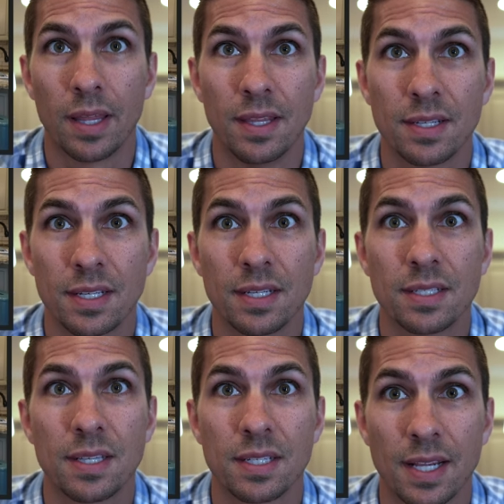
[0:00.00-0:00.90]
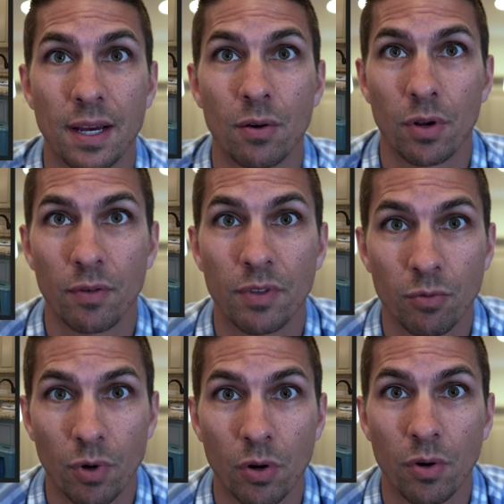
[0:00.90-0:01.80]
this is the sound of the
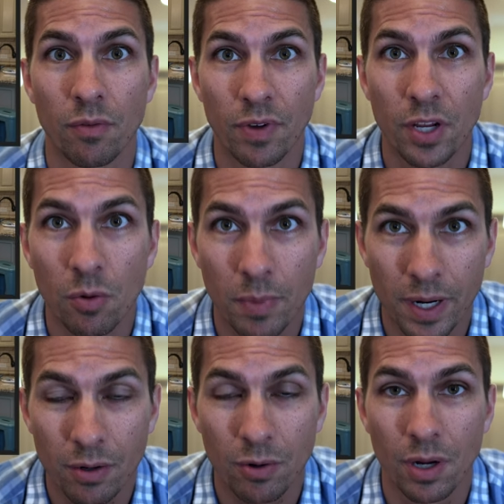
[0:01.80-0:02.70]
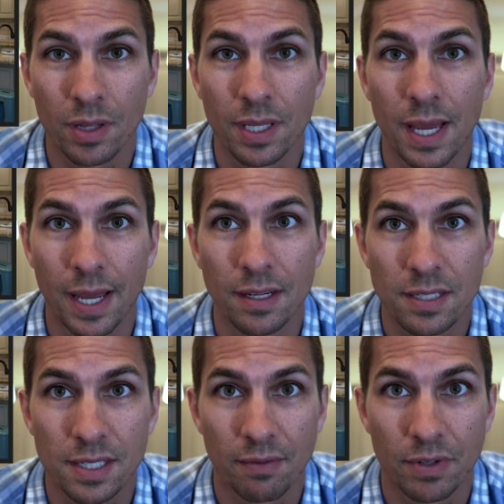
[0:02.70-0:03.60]
Rode VideoMicro on the
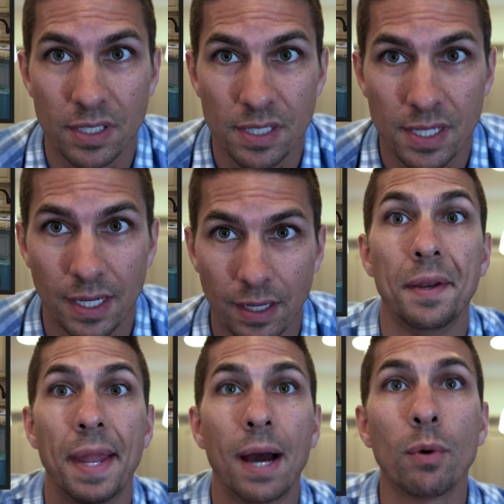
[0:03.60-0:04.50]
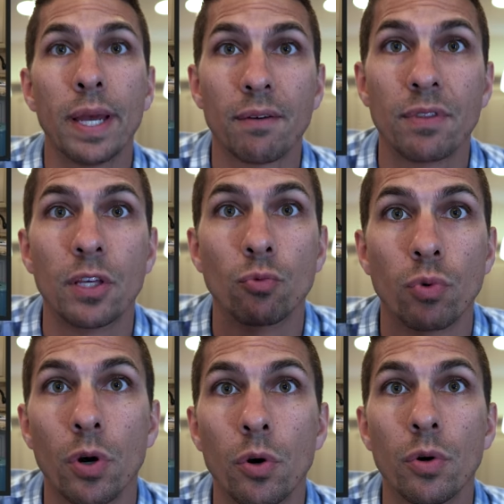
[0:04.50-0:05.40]
A7C. Now we have the
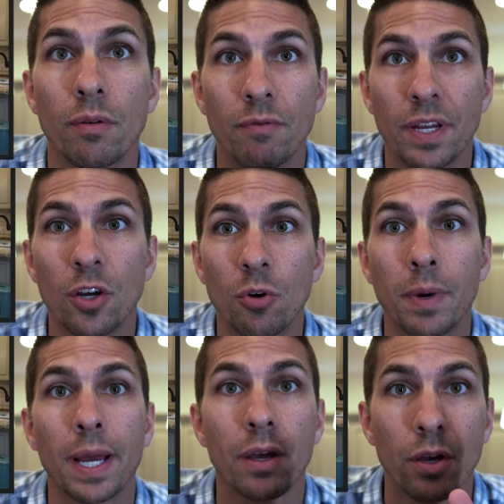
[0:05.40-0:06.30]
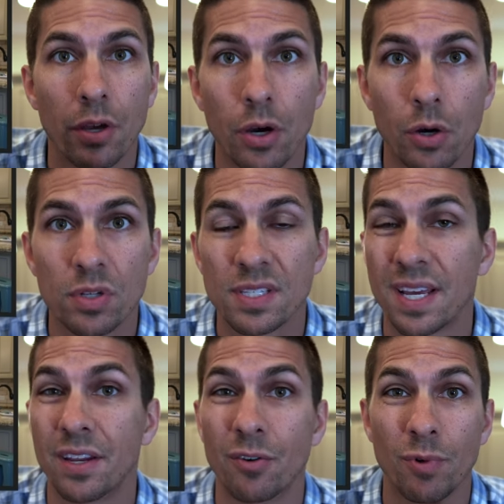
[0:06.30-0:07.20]
Rode VideoMic GO
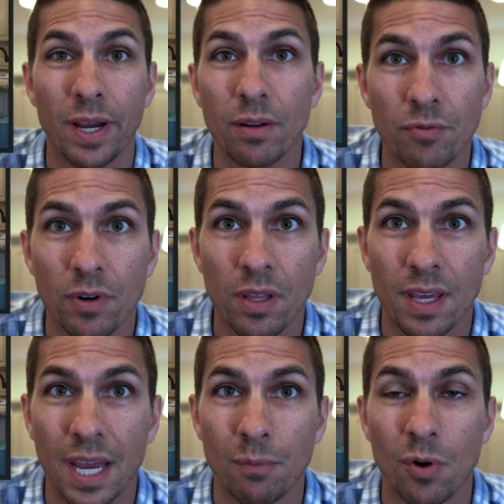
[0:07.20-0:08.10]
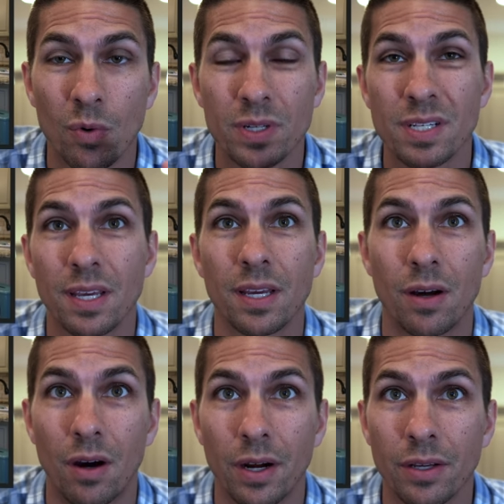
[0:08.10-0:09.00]
standing right in front of the camera. Once again,
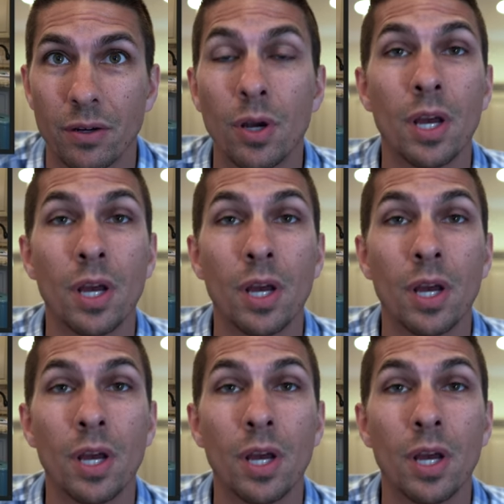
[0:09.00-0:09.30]
audio